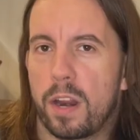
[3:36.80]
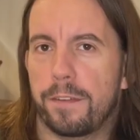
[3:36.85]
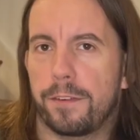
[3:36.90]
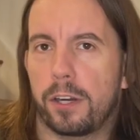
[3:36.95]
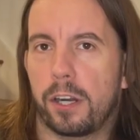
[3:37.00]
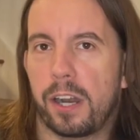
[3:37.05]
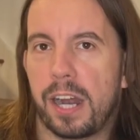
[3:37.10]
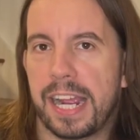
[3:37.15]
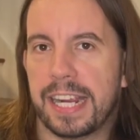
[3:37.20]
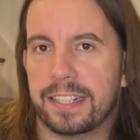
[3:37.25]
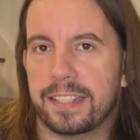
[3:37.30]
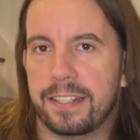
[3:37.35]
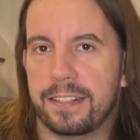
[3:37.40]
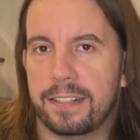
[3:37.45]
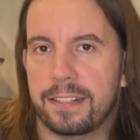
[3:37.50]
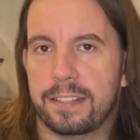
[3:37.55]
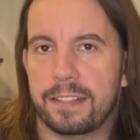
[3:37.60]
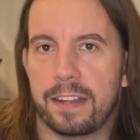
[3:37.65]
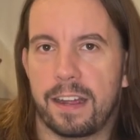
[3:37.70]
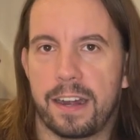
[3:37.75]
of our acts have
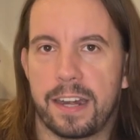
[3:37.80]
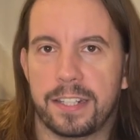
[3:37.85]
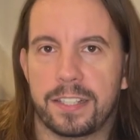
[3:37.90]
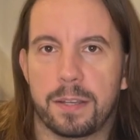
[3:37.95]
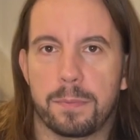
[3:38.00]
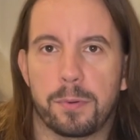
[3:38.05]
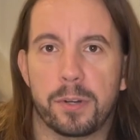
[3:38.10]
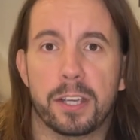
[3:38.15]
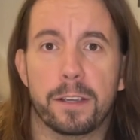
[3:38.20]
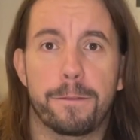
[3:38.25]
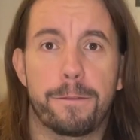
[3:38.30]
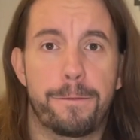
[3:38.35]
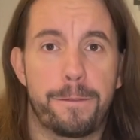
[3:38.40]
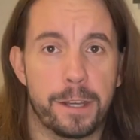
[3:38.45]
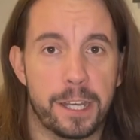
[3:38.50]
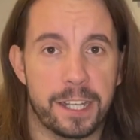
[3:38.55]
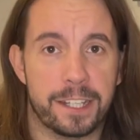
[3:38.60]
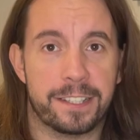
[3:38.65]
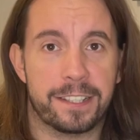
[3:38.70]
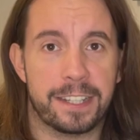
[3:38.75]
decided to bring a
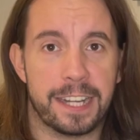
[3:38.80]
first